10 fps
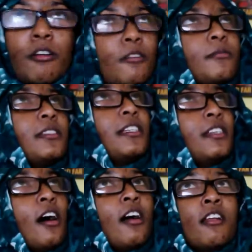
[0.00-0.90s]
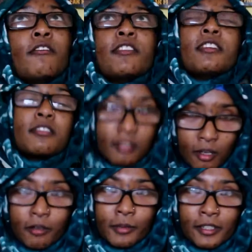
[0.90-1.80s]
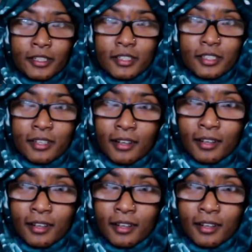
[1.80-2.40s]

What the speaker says: OMG, I loved it so much.